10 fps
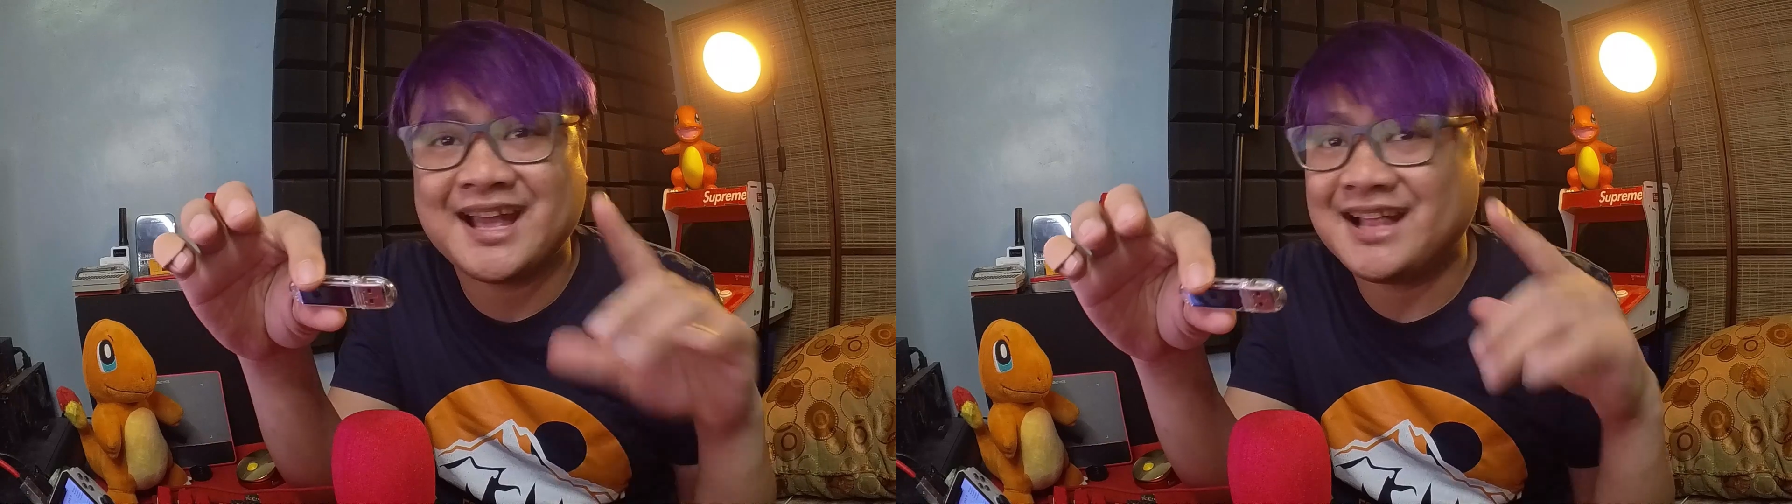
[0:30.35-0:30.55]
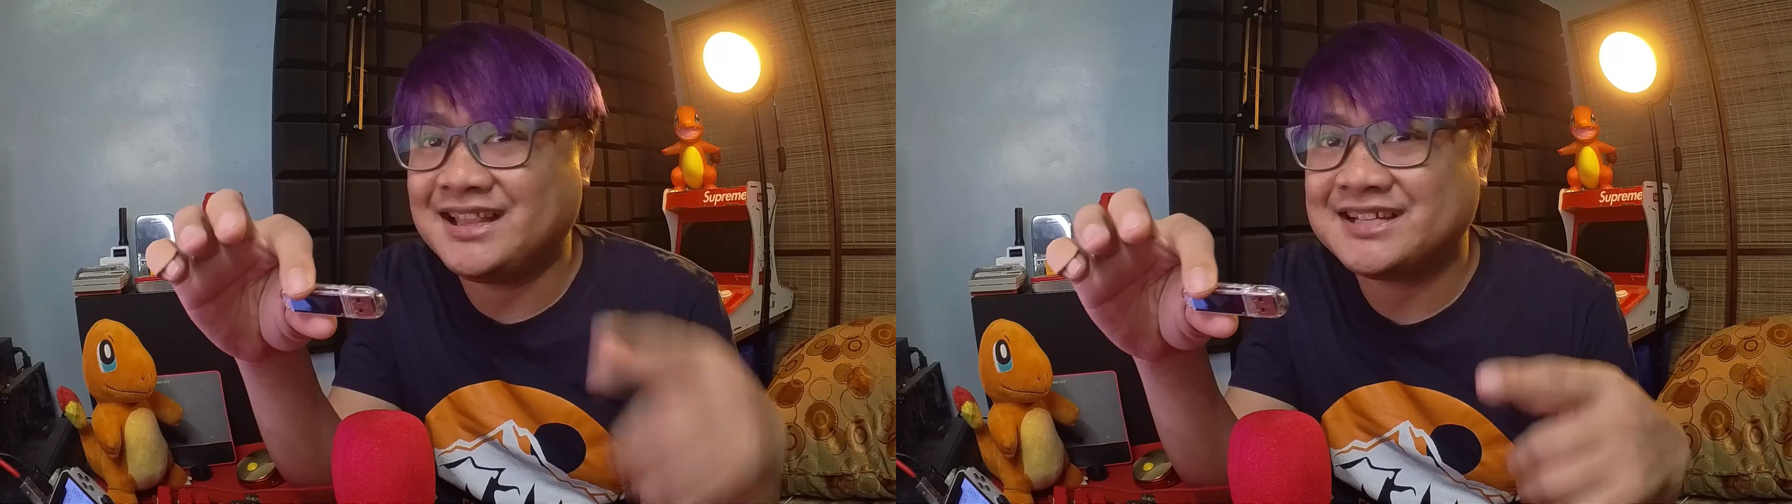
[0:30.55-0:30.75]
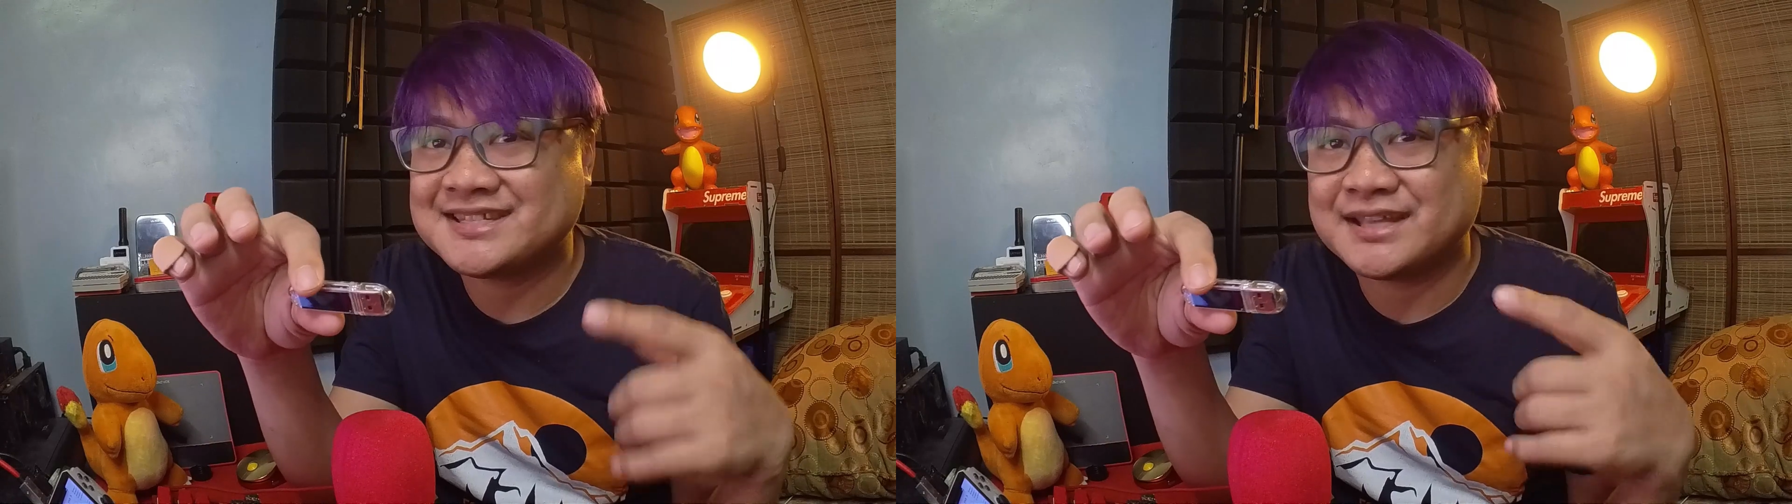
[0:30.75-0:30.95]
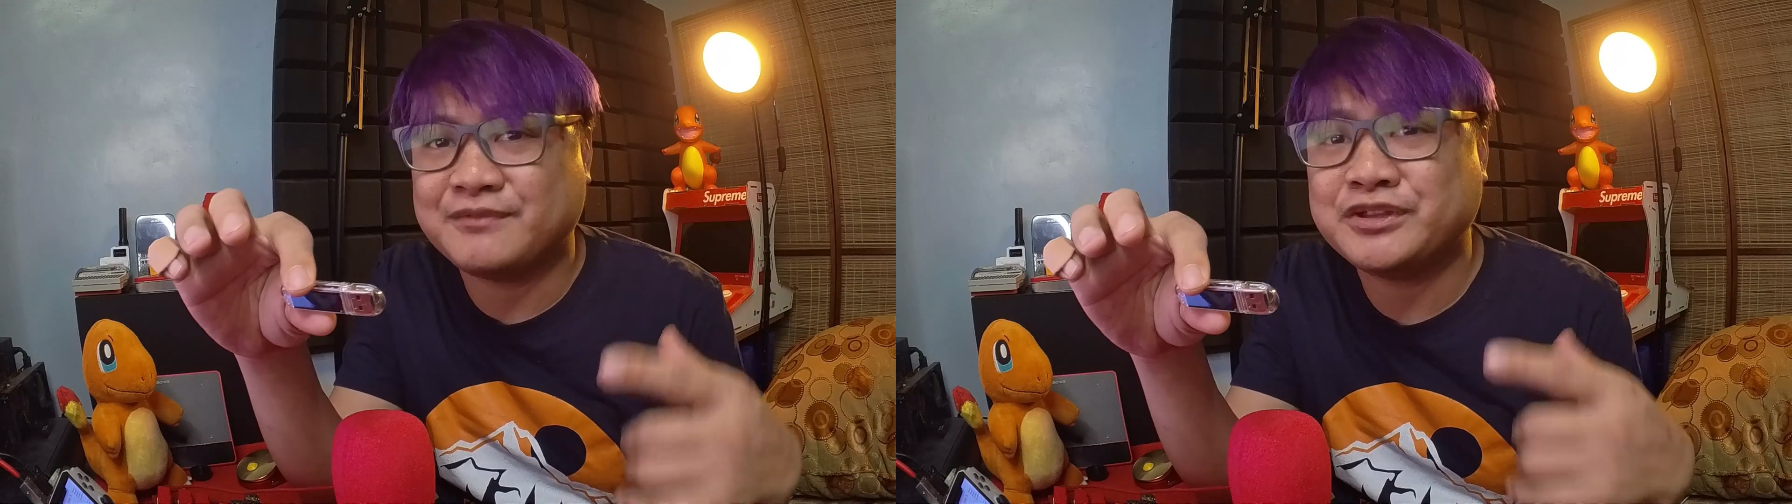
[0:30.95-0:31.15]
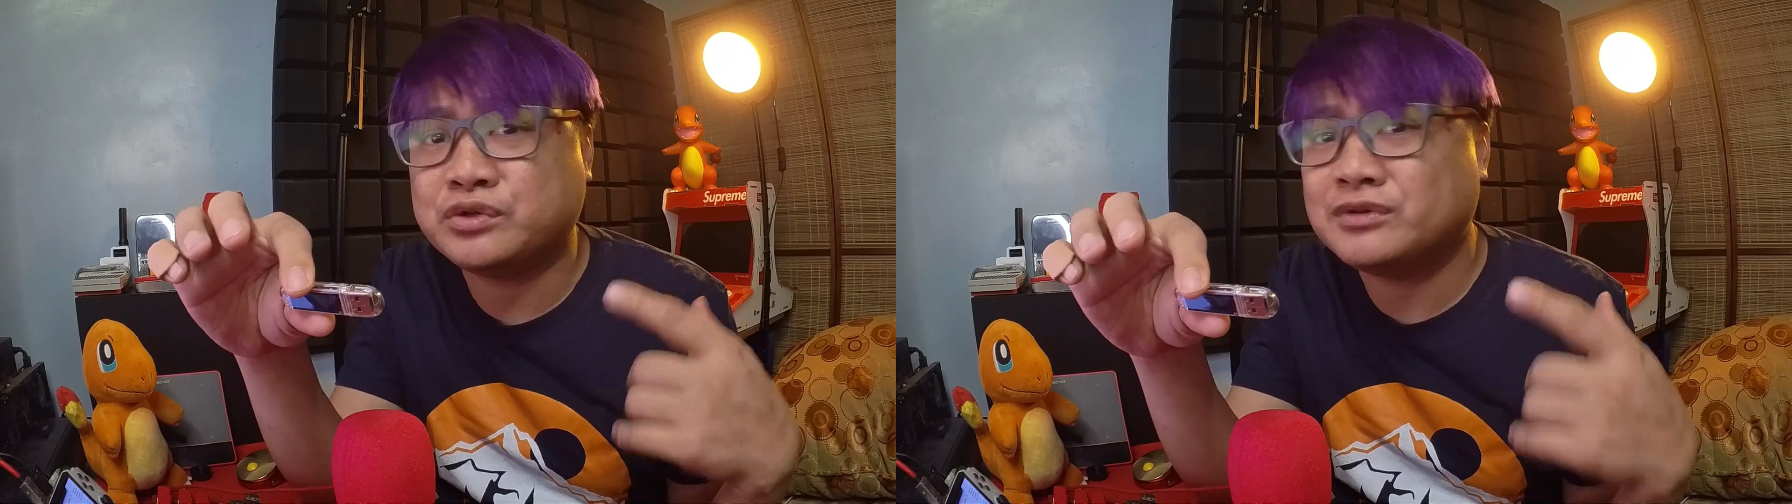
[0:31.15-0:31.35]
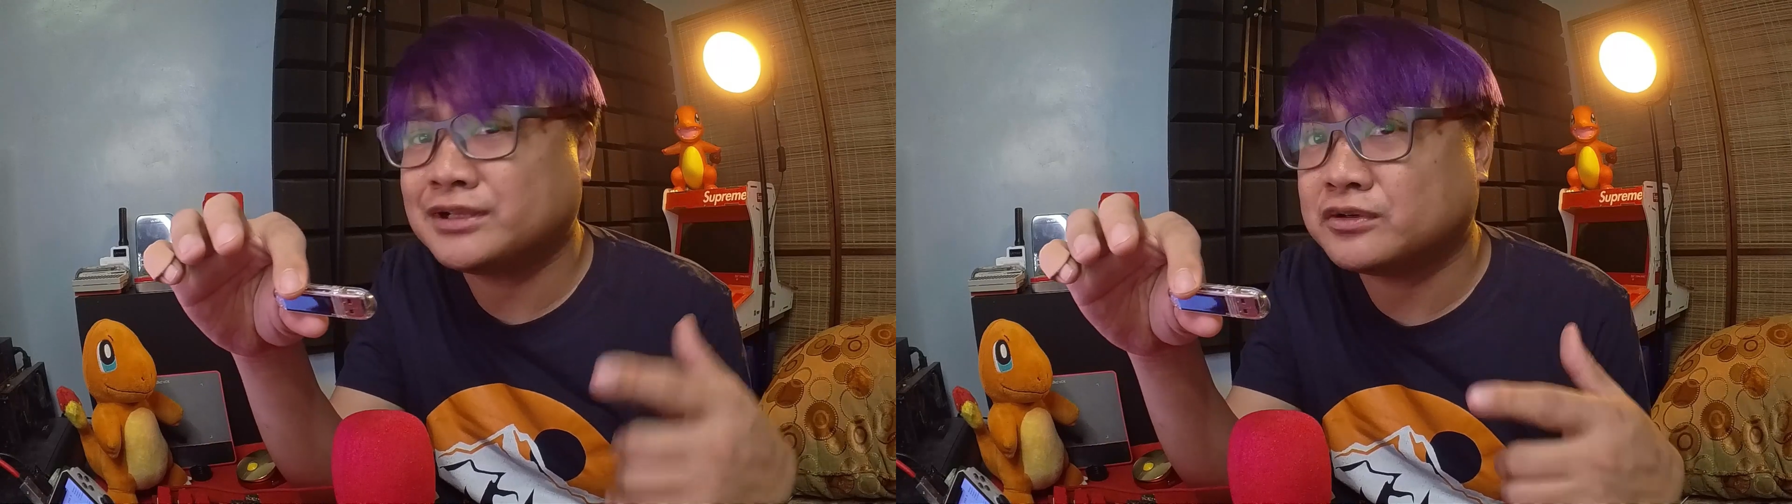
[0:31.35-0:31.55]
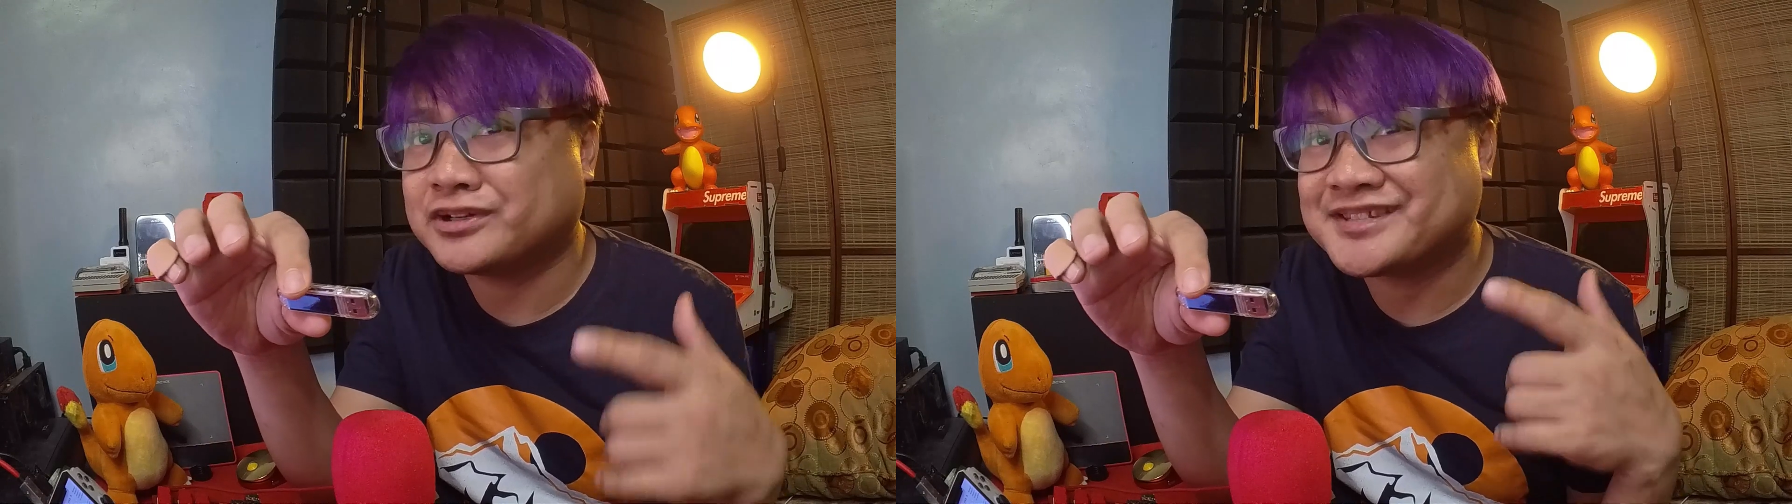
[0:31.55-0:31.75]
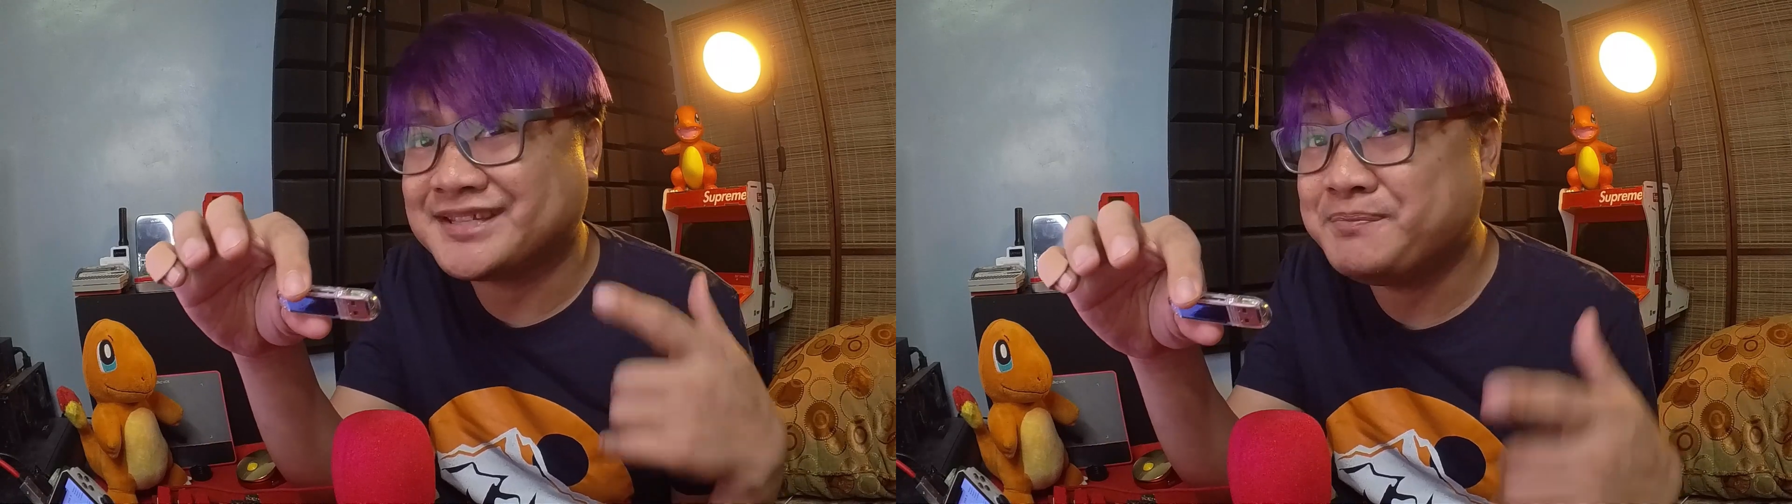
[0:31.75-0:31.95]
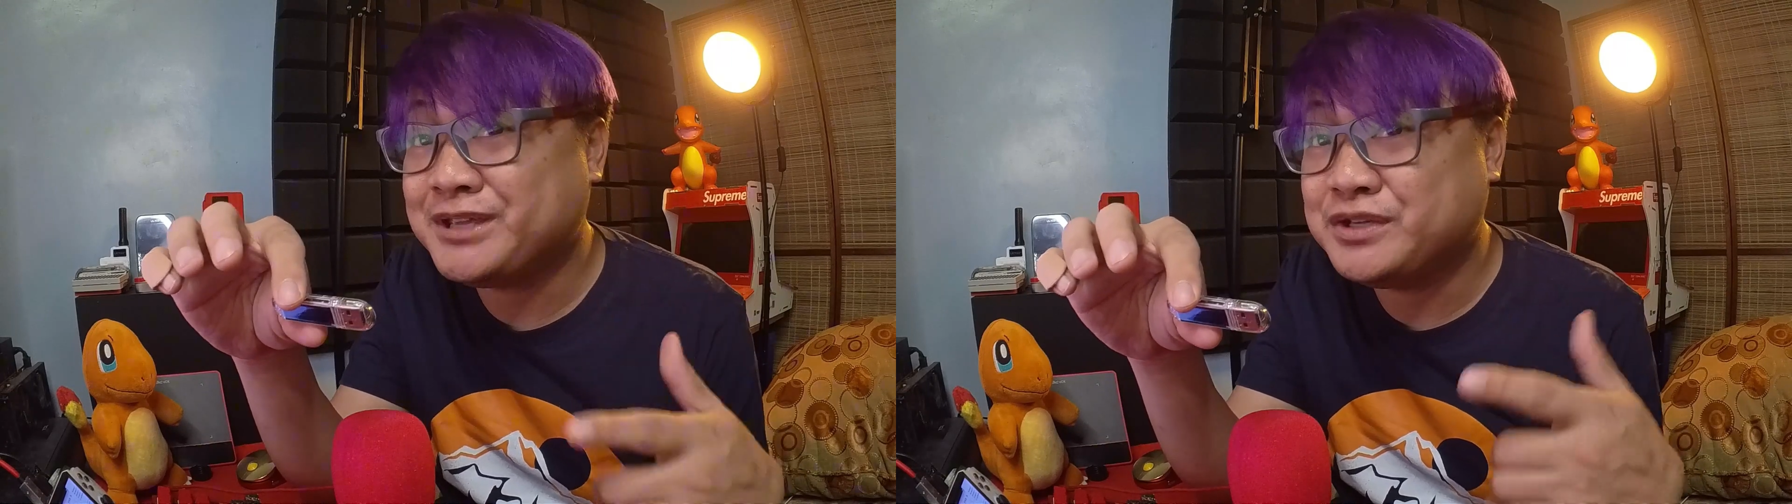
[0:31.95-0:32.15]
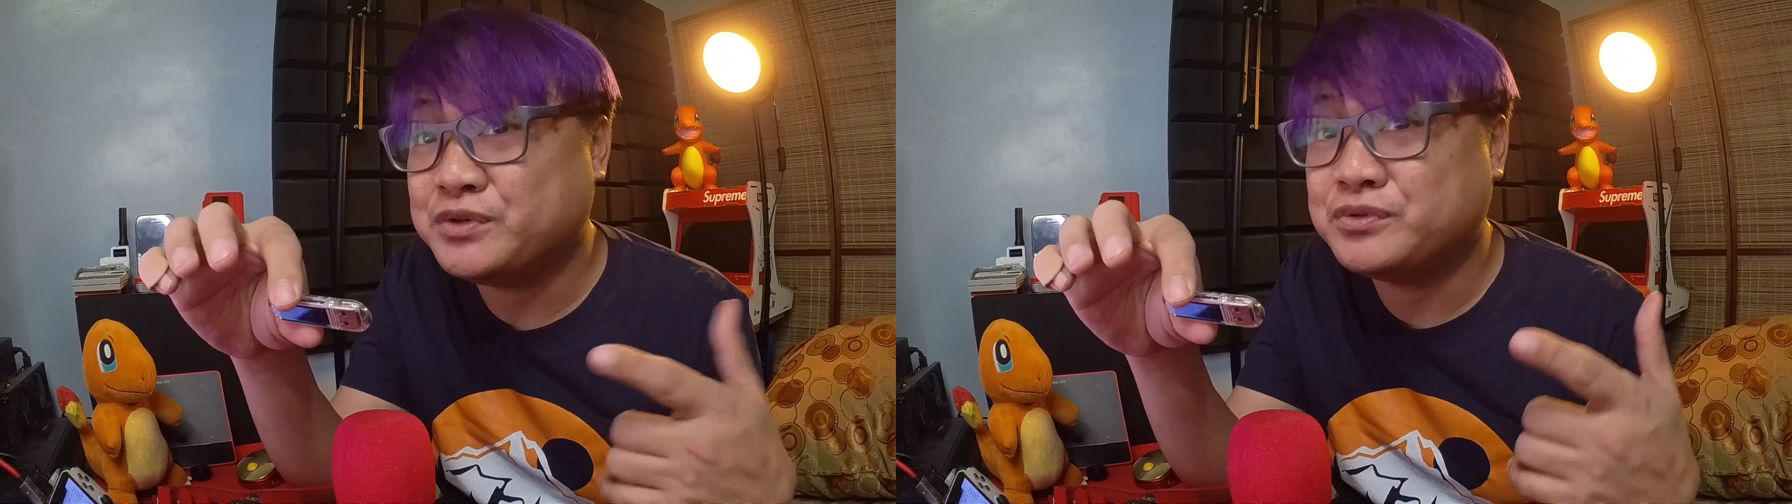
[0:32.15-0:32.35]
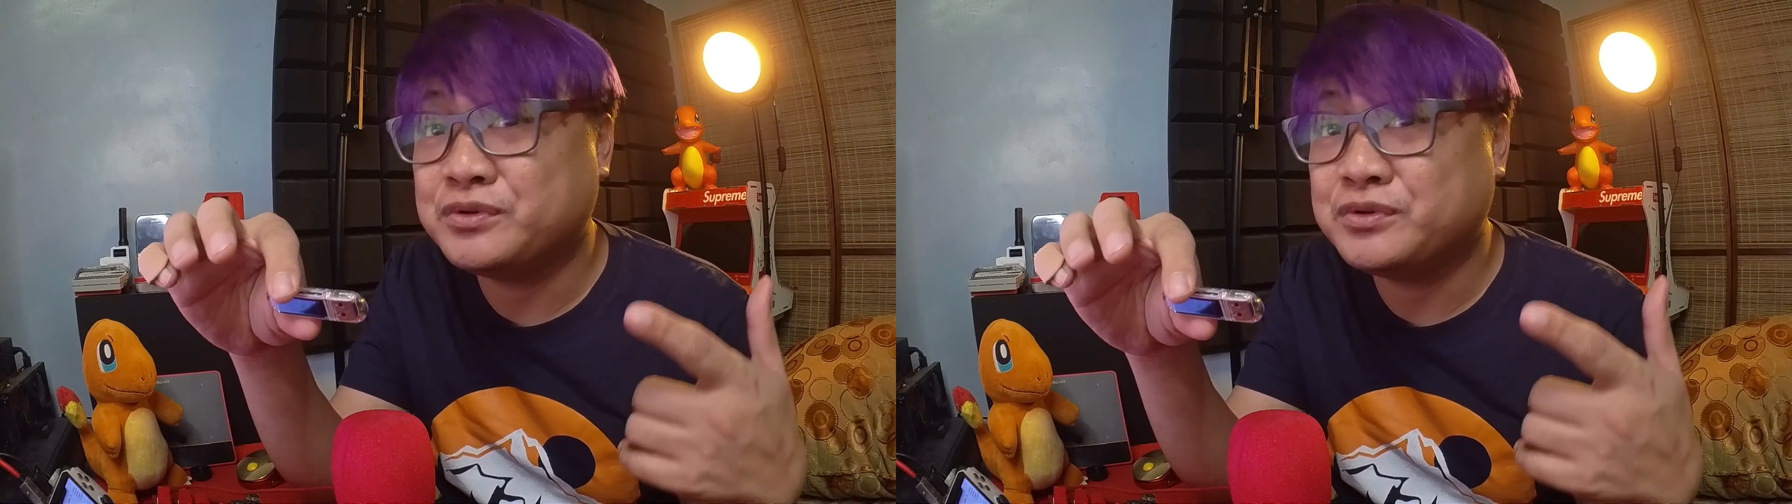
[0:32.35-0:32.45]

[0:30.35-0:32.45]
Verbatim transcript: LX7 dual-core CPU